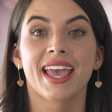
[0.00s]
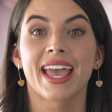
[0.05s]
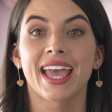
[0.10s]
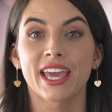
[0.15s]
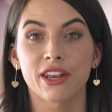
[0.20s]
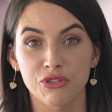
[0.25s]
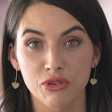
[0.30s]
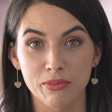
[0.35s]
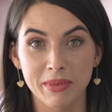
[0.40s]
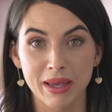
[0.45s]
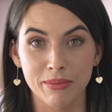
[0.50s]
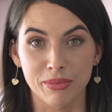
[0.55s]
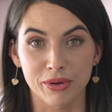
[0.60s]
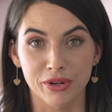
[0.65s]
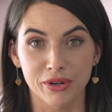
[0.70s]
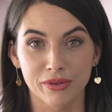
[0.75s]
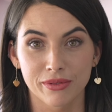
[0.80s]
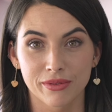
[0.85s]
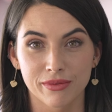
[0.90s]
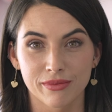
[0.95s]
And
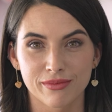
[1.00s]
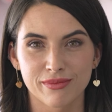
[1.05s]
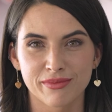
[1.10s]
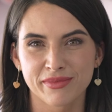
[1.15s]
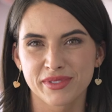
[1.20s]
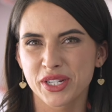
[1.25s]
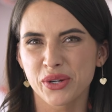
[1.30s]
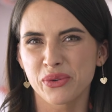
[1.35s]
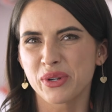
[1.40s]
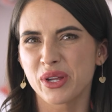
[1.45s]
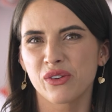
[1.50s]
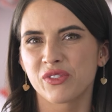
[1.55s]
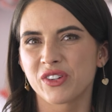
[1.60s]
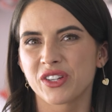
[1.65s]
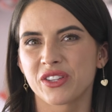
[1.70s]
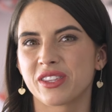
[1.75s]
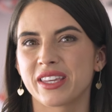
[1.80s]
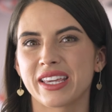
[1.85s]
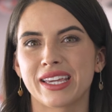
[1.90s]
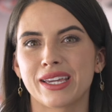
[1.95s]
remember, don't
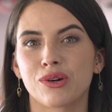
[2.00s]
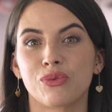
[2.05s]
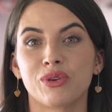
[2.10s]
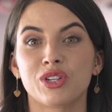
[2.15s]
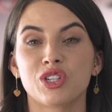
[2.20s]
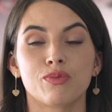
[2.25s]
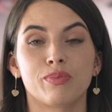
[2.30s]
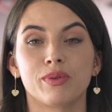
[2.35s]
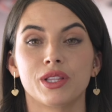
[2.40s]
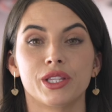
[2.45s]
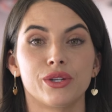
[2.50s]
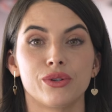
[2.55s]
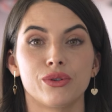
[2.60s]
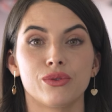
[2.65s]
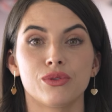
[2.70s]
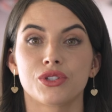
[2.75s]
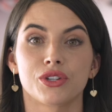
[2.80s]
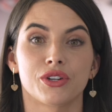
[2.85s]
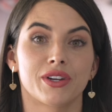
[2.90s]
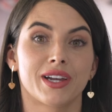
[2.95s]
overthink which
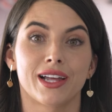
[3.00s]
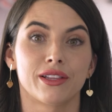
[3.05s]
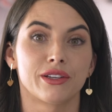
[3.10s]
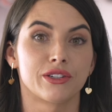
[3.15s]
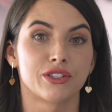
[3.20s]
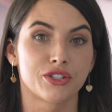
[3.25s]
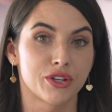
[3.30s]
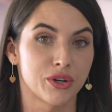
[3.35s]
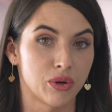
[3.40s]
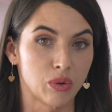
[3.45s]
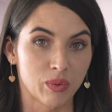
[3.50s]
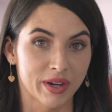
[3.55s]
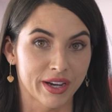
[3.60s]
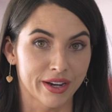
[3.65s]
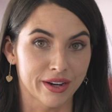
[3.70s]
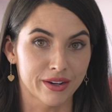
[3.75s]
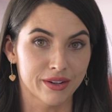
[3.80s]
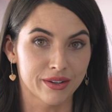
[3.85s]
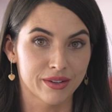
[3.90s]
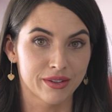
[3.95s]
balloons or colors go
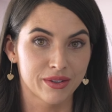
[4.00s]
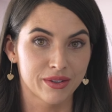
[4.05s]
where.